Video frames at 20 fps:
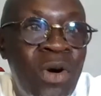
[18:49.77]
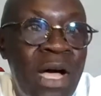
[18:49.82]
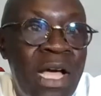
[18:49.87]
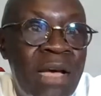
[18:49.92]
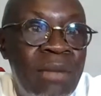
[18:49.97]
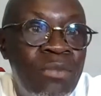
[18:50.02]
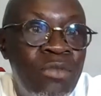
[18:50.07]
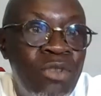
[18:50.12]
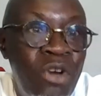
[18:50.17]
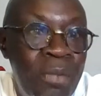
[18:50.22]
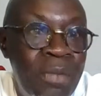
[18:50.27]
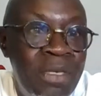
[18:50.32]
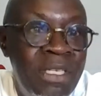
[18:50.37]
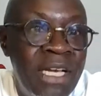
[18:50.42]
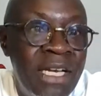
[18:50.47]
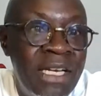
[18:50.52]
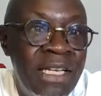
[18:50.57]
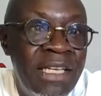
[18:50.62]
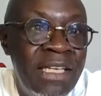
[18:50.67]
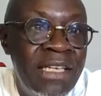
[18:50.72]
I am
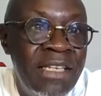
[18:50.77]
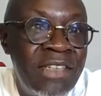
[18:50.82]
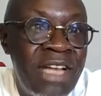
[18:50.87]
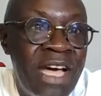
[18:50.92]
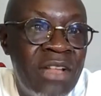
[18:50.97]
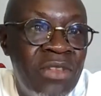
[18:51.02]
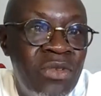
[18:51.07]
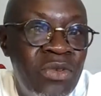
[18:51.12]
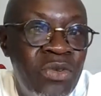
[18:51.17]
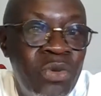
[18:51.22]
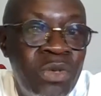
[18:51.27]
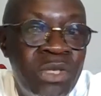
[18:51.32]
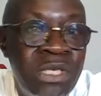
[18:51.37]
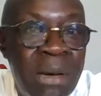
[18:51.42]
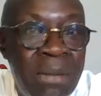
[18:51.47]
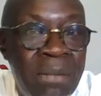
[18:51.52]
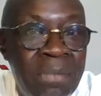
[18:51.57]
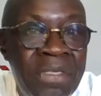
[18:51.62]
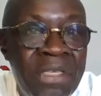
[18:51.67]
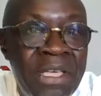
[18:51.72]
committed in trying to do
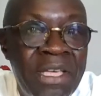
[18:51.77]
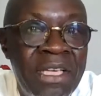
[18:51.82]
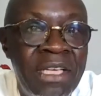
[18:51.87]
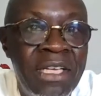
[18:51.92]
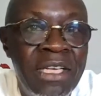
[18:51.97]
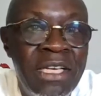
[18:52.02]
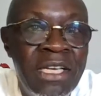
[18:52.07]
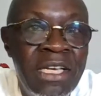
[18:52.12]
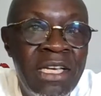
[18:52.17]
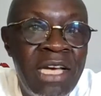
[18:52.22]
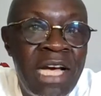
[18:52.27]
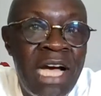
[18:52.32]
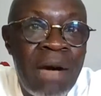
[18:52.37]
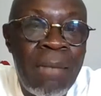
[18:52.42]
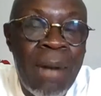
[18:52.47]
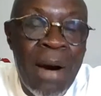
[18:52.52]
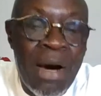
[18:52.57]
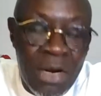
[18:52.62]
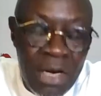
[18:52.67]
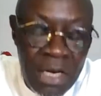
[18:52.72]
something
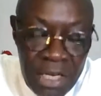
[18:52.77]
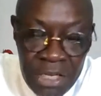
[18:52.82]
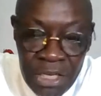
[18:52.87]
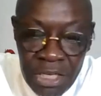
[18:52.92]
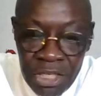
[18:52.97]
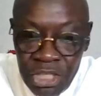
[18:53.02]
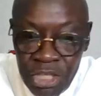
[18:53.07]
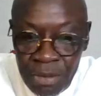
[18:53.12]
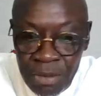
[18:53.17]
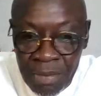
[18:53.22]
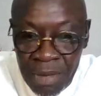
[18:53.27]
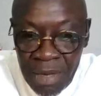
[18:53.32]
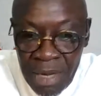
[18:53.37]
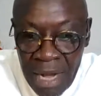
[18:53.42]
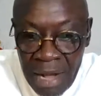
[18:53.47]
about leadership.